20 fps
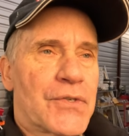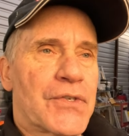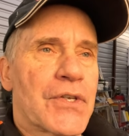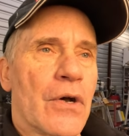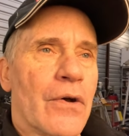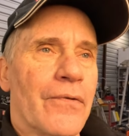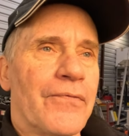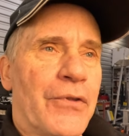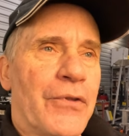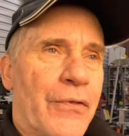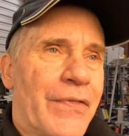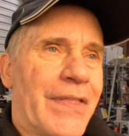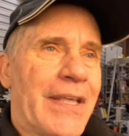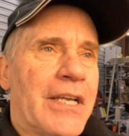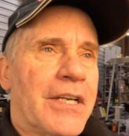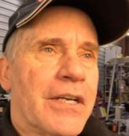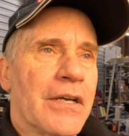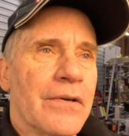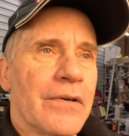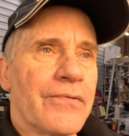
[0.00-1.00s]
So if you
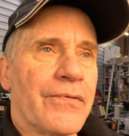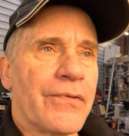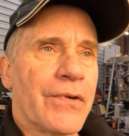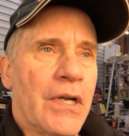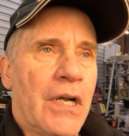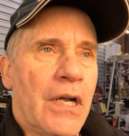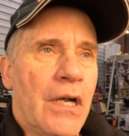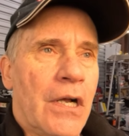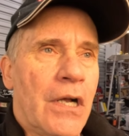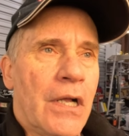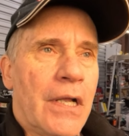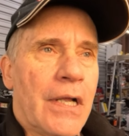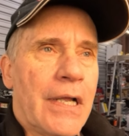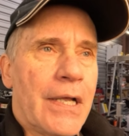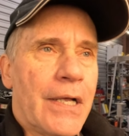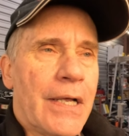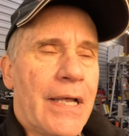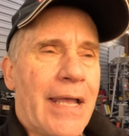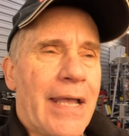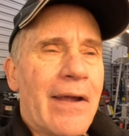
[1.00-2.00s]
think of
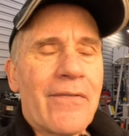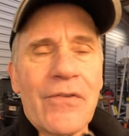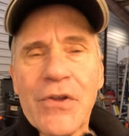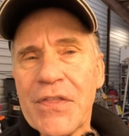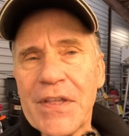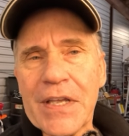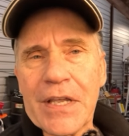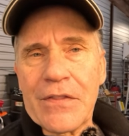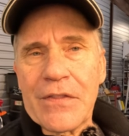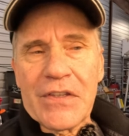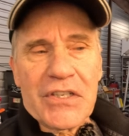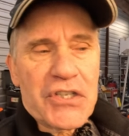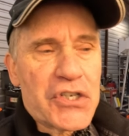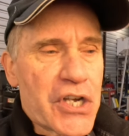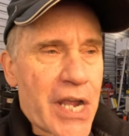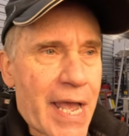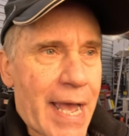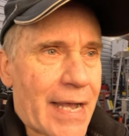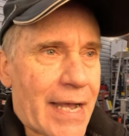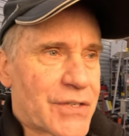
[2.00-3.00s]
everything in the
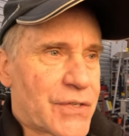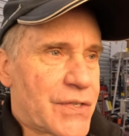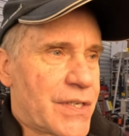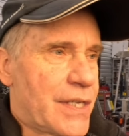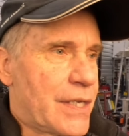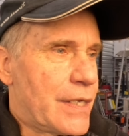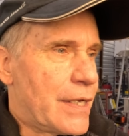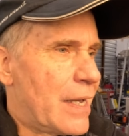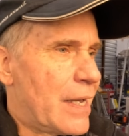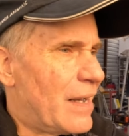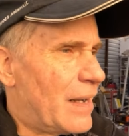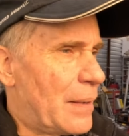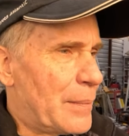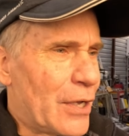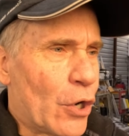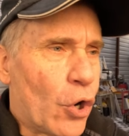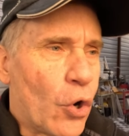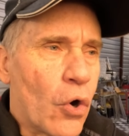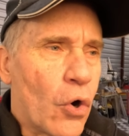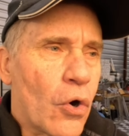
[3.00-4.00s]
chassis, I
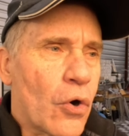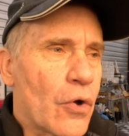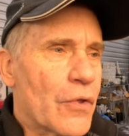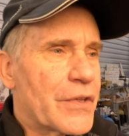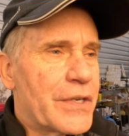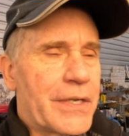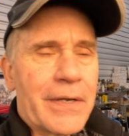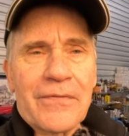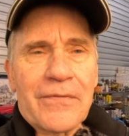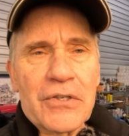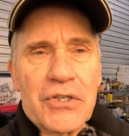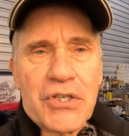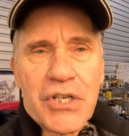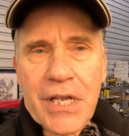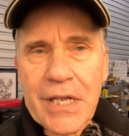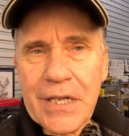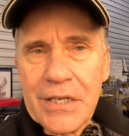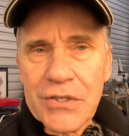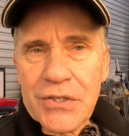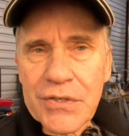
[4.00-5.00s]
mean, all the different
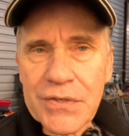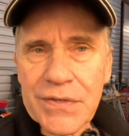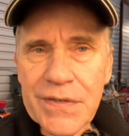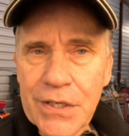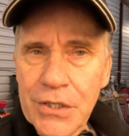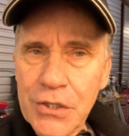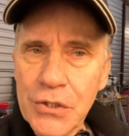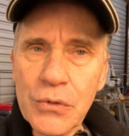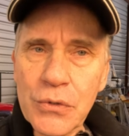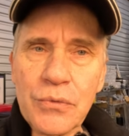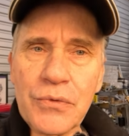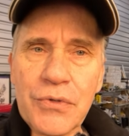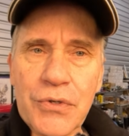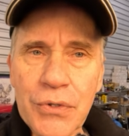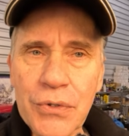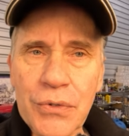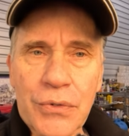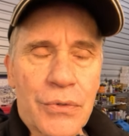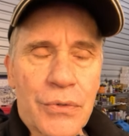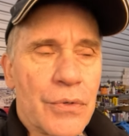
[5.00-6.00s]
changes that you
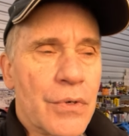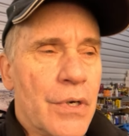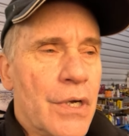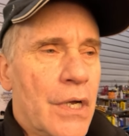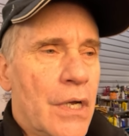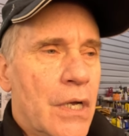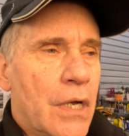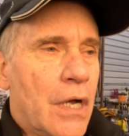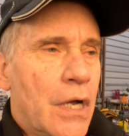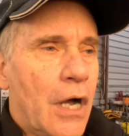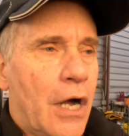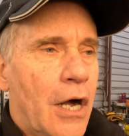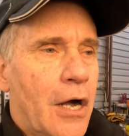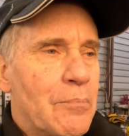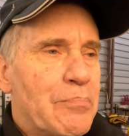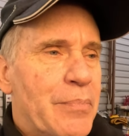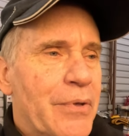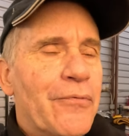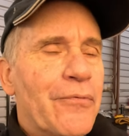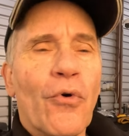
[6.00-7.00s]
do
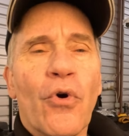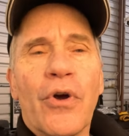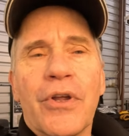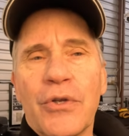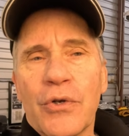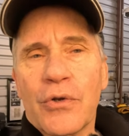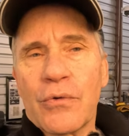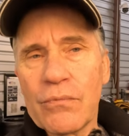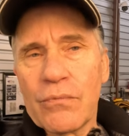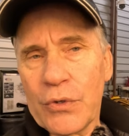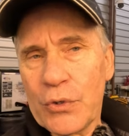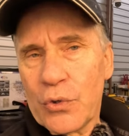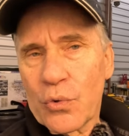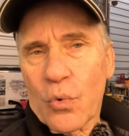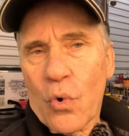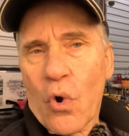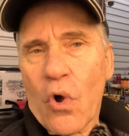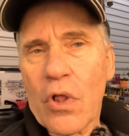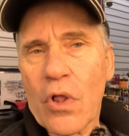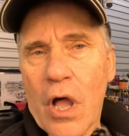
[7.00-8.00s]
before you
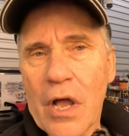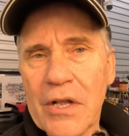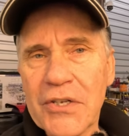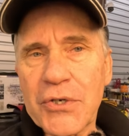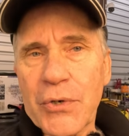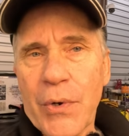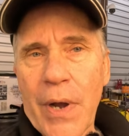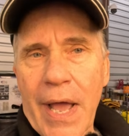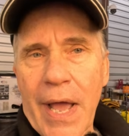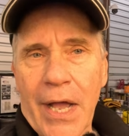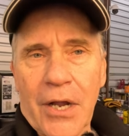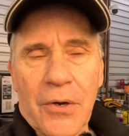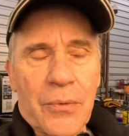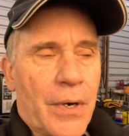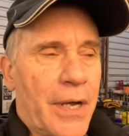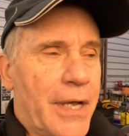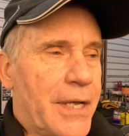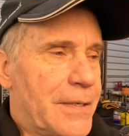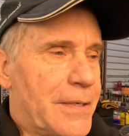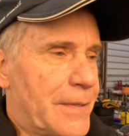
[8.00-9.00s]
roll on track,
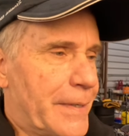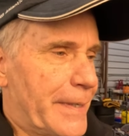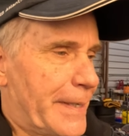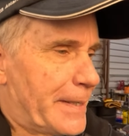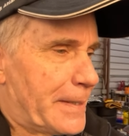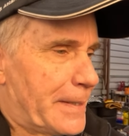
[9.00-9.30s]
right?